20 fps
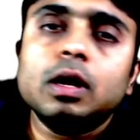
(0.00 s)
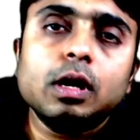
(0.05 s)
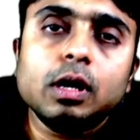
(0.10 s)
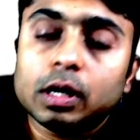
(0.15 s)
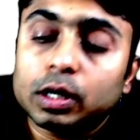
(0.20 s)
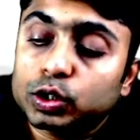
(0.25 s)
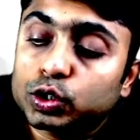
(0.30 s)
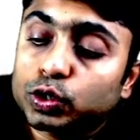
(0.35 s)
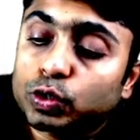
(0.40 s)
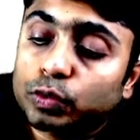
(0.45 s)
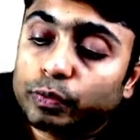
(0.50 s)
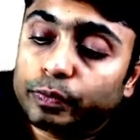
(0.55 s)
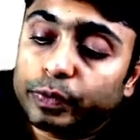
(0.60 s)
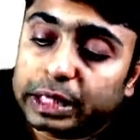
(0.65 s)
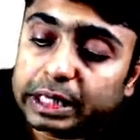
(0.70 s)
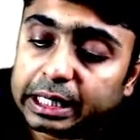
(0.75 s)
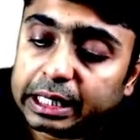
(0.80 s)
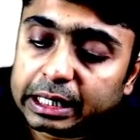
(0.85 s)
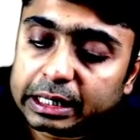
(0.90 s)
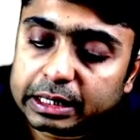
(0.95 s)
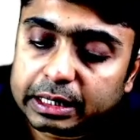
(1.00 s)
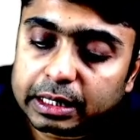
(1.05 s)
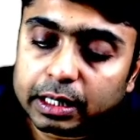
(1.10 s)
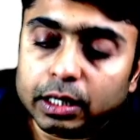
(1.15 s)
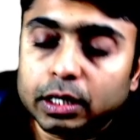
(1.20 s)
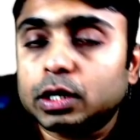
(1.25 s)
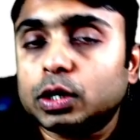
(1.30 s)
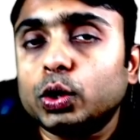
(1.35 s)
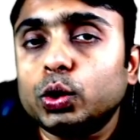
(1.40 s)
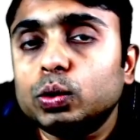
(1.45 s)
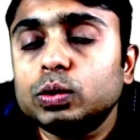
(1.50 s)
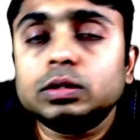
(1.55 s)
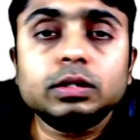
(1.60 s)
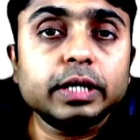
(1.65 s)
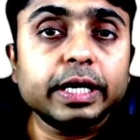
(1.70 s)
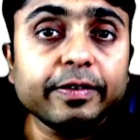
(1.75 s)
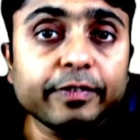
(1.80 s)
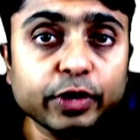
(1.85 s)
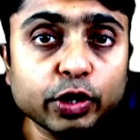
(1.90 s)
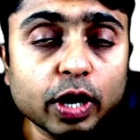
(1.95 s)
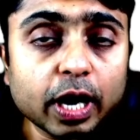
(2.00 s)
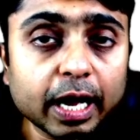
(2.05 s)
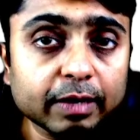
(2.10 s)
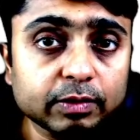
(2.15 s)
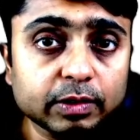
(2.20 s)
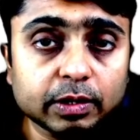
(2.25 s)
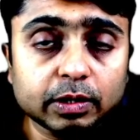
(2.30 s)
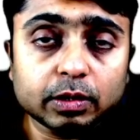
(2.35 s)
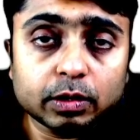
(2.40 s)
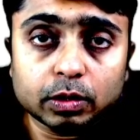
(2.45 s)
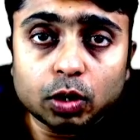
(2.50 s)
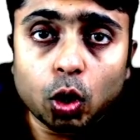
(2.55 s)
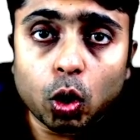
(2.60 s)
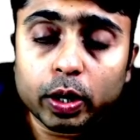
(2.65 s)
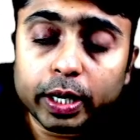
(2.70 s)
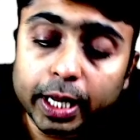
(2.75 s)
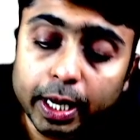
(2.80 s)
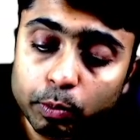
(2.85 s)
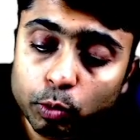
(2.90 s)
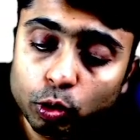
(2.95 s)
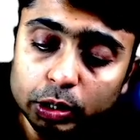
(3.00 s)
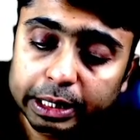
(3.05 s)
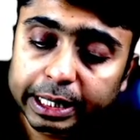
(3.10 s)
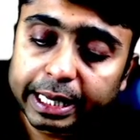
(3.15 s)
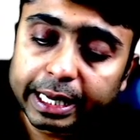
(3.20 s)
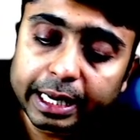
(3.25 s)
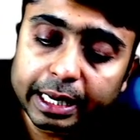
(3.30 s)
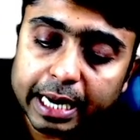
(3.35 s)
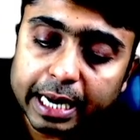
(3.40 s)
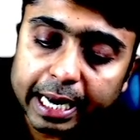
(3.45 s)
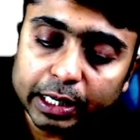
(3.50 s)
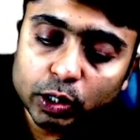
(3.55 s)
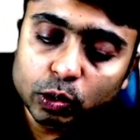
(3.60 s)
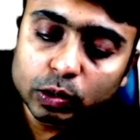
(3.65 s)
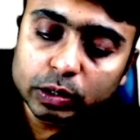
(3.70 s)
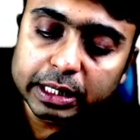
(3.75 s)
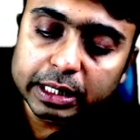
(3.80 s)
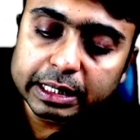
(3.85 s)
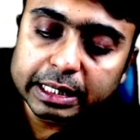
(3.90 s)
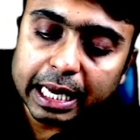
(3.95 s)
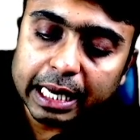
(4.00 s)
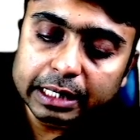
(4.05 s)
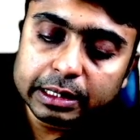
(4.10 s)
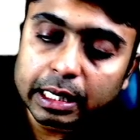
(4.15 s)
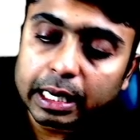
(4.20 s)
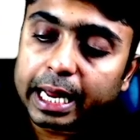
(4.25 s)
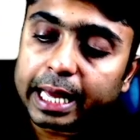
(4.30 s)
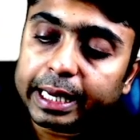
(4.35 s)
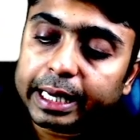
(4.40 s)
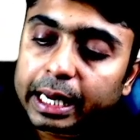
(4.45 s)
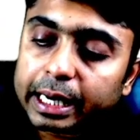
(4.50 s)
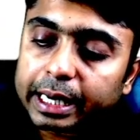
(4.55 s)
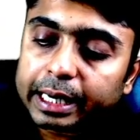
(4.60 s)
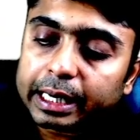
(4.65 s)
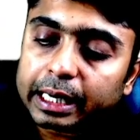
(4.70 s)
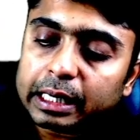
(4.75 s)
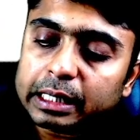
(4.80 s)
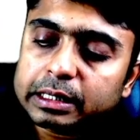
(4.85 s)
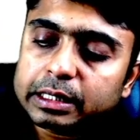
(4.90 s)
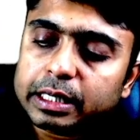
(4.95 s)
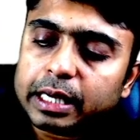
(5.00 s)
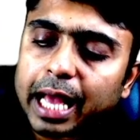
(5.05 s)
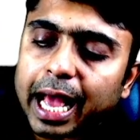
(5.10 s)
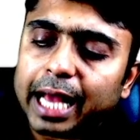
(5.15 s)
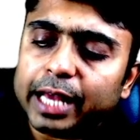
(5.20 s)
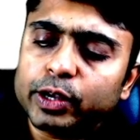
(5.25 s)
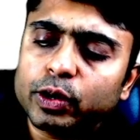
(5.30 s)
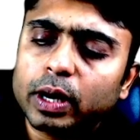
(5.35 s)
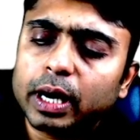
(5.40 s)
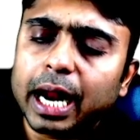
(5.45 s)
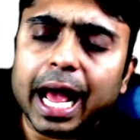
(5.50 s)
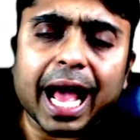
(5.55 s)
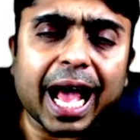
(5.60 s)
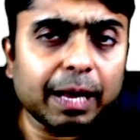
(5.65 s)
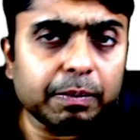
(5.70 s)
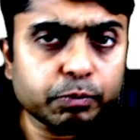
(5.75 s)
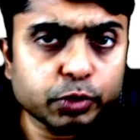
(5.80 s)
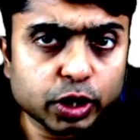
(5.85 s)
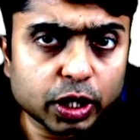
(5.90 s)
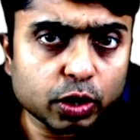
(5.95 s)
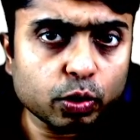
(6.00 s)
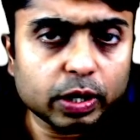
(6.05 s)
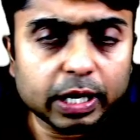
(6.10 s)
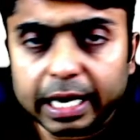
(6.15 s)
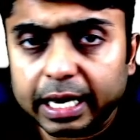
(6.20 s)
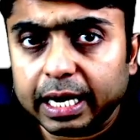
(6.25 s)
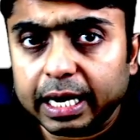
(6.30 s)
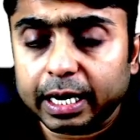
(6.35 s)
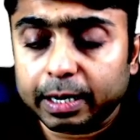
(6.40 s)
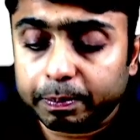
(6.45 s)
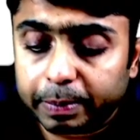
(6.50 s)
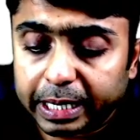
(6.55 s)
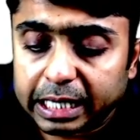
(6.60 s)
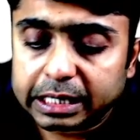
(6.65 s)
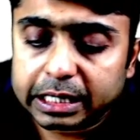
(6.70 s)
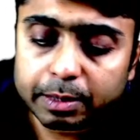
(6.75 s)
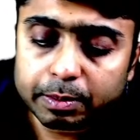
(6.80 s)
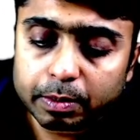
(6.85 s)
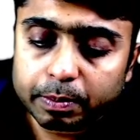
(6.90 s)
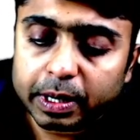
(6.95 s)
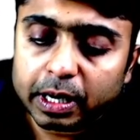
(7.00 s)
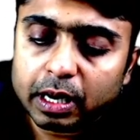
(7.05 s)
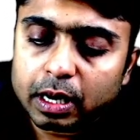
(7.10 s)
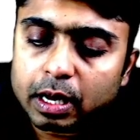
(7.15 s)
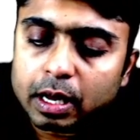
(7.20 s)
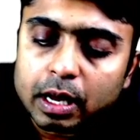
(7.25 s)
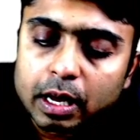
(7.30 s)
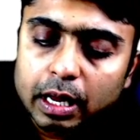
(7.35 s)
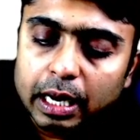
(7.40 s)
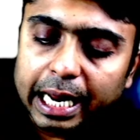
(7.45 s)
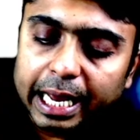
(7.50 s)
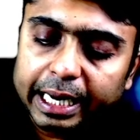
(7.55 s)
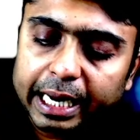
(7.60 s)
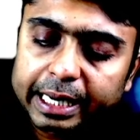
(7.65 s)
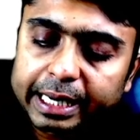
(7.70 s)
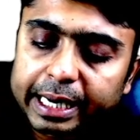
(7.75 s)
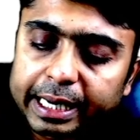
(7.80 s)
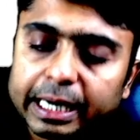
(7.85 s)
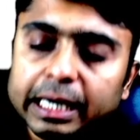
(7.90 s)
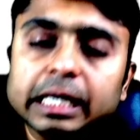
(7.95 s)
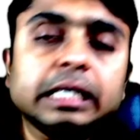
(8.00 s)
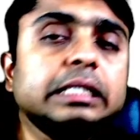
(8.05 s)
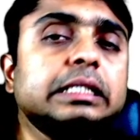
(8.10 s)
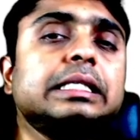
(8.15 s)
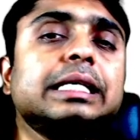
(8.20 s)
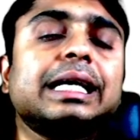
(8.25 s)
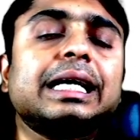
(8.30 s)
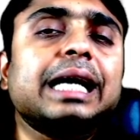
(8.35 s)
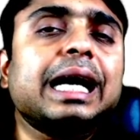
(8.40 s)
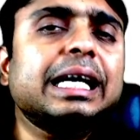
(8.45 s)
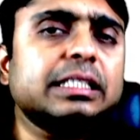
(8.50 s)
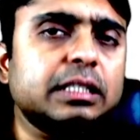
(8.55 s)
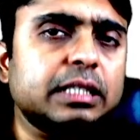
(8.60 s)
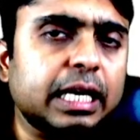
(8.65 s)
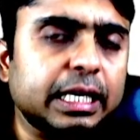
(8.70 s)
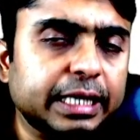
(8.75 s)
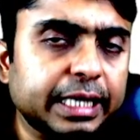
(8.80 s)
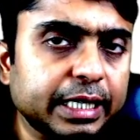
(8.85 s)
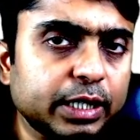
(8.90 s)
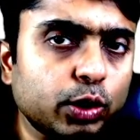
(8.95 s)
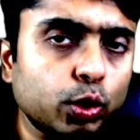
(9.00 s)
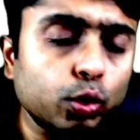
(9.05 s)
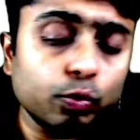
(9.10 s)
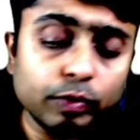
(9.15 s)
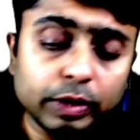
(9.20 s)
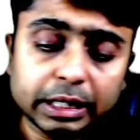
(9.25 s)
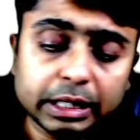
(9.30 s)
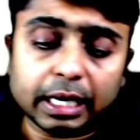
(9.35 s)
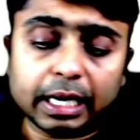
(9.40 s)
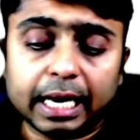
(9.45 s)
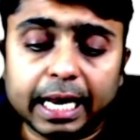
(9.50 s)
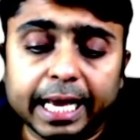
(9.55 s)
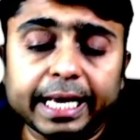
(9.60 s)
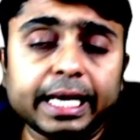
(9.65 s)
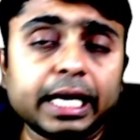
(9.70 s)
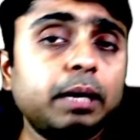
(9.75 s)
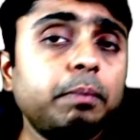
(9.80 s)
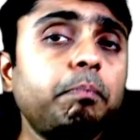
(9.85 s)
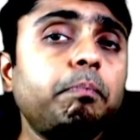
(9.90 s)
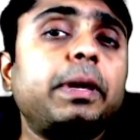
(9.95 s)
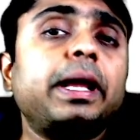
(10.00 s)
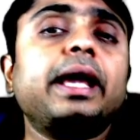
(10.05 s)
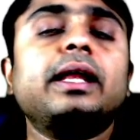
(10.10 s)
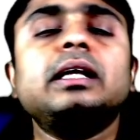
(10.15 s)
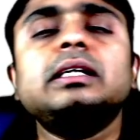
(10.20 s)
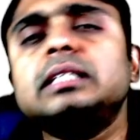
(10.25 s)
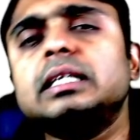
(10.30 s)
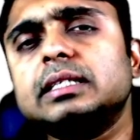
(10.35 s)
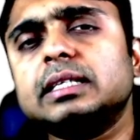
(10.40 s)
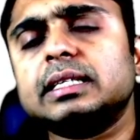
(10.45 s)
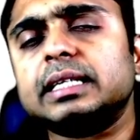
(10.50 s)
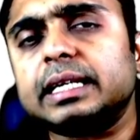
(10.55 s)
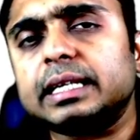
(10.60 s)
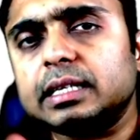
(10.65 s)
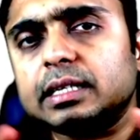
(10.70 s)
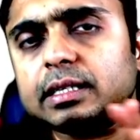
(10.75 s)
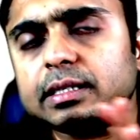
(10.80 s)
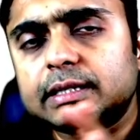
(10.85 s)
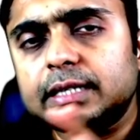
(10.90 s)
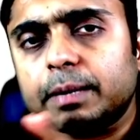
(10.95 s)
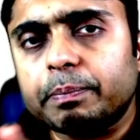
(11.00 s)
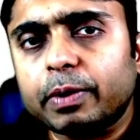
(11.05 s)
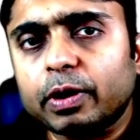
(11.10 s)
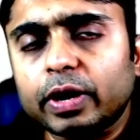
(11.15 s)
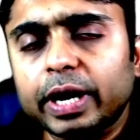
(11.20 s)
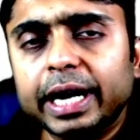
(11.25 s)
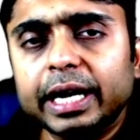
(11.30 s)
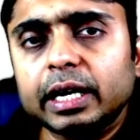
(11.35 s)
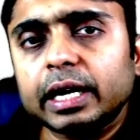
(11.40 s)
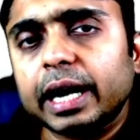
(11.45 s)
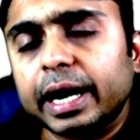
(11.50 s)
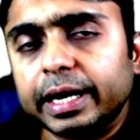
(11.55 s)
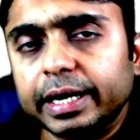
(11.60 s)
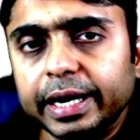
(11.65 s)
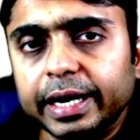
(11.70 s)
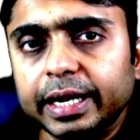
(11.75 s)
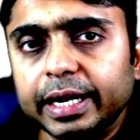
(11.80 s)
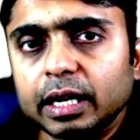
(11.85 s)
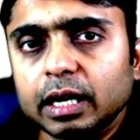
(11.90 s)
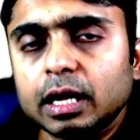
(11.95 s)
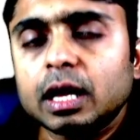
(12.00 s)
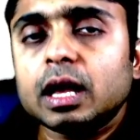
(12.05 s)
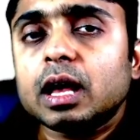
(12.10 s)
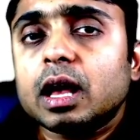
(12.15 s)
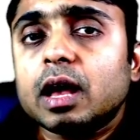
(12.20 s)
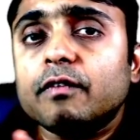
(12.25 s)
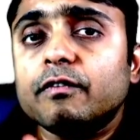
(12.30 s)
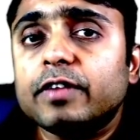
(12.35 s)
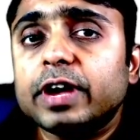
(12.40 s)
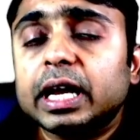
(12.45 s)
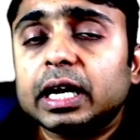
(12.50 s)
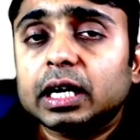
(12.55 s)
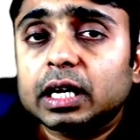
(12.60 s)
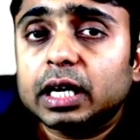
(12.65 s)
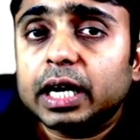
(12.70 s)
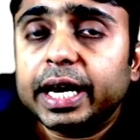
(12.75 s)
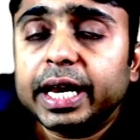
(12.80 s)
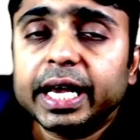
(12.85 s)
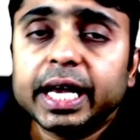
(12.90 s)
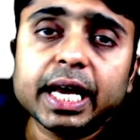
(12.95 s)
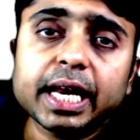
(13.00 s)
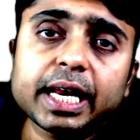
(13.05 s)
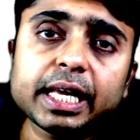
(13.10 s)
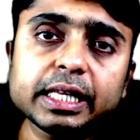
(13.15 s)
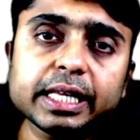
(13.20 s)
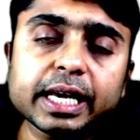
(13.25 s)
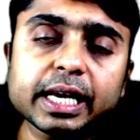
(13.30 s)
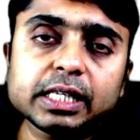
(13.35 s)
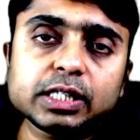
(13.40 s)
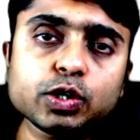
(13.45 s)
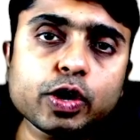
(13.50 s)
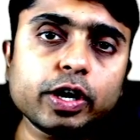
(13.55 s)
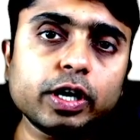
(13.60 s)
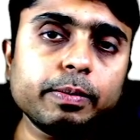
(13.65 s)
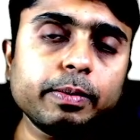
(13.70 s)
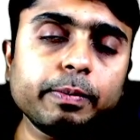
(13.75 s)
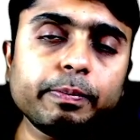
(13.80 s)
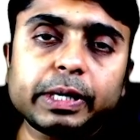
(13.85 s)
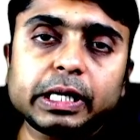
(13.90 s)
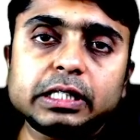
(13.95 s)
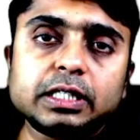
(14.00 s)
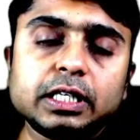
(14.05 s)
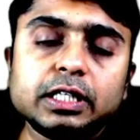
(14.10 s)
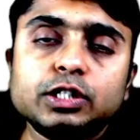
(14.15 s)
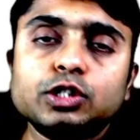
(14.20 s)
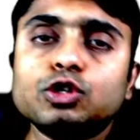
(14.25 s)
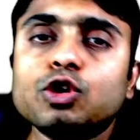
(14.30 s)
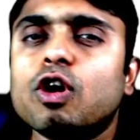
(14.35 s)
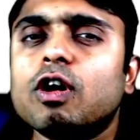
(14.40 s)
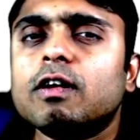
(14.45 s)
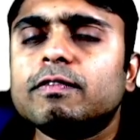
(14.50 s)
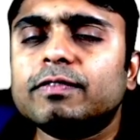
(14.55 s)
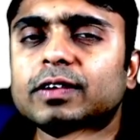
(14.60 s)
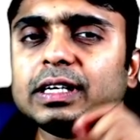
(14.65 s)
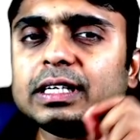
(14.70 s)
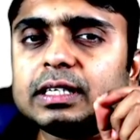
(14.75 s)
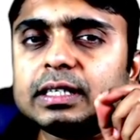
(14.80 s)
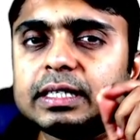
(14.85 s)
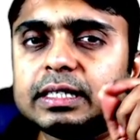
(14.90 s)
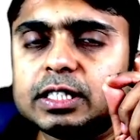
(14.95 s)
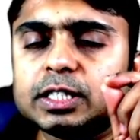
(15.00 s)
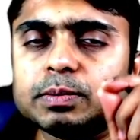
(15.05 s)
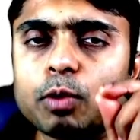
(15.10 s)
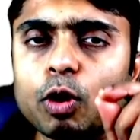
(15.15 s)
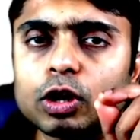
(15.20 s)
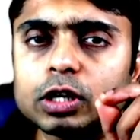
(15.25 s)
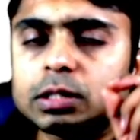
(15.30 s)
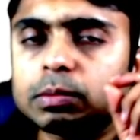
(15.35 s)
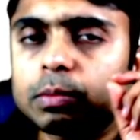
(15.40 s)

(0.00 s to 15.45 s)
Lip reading: So with these clues, if you have thought about the diagnosis as lichen nitidus, you are absolutely correct. Please remember, lichen nitidus has nothing to do with lichen planus. It is a separate entity where clinically there is going to be presence of small